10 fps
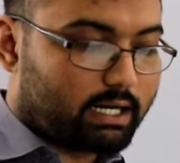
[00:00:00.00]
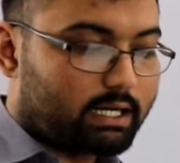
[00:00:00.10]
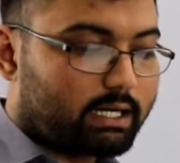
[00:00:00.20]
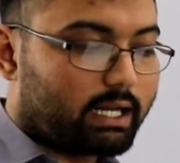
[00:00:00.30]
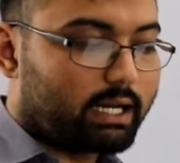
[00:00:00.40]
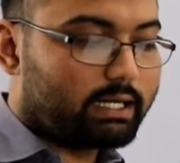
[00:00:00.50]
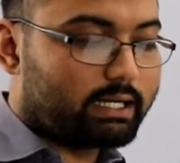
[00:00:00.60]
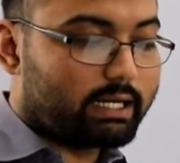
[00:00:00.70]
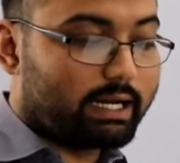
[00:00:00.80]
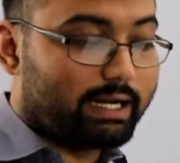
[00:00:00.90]
are
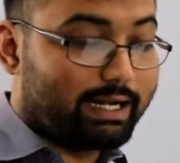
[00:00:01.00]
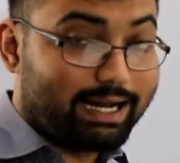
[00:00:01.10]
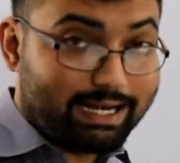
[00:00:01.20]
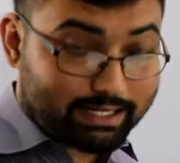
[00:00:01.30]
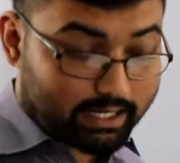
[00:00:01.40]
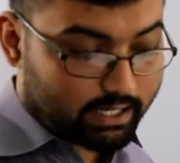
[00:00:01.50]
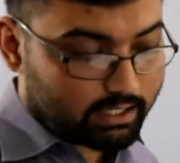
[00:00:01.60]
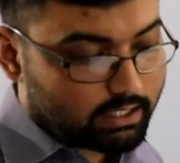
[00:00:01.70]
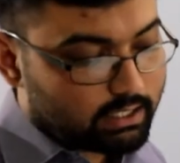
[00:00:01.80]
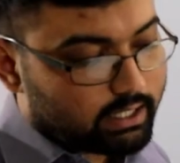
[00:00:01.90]
connected in delta,
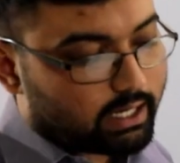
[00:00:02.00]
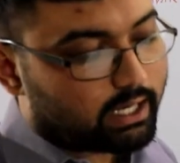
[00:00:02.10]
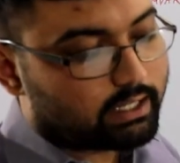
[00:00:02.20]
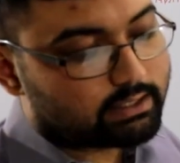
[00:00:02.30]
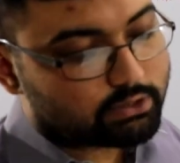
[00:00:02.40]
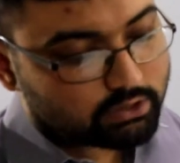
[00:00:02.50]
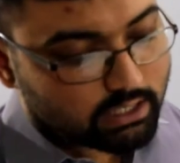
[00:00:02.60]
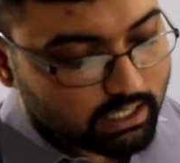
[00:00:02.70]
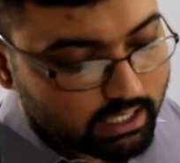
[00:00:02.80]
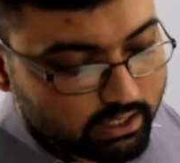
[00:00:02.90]
and so
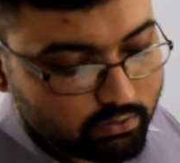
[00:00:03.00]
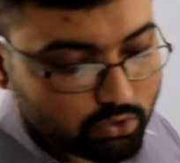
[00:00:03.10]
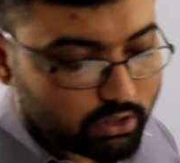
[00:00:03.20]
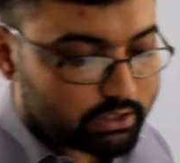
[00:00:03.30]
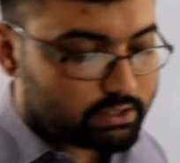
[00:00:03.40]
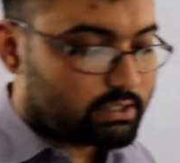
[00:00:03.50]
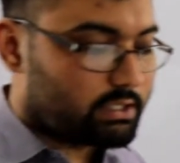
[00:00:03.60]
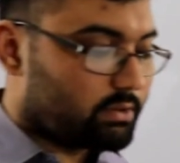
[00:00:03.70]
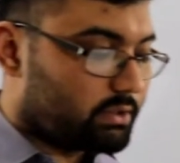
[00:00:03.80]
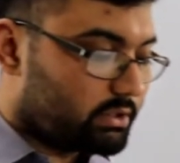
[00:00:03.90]
the line voltage is
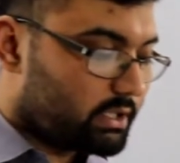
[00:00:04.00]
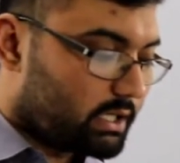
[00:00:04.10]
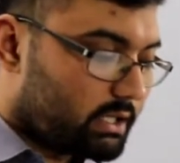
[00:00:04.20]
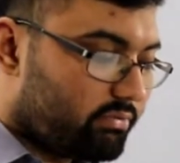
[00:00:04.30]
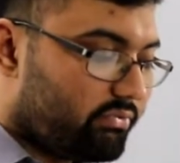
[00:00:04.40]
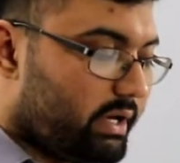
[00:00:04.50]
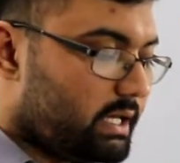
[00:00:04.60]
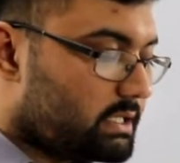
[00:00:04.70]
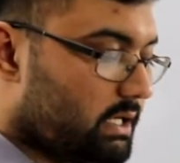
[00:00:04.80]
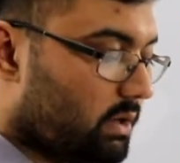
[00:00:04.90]
equal to the
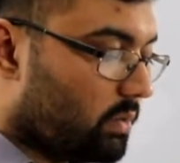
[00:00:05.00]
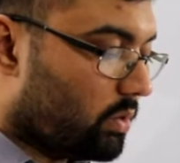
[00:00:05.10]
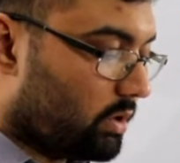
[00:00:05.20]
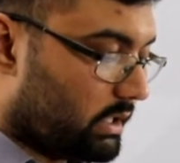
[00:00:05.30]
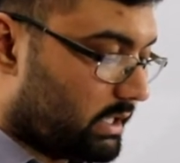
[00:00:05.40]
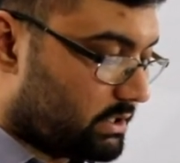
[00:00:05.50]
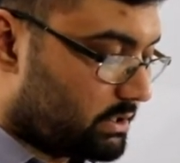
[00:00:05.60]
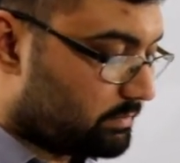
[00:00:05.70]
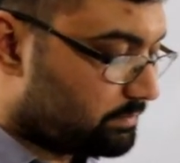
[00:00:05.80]
phase voltage.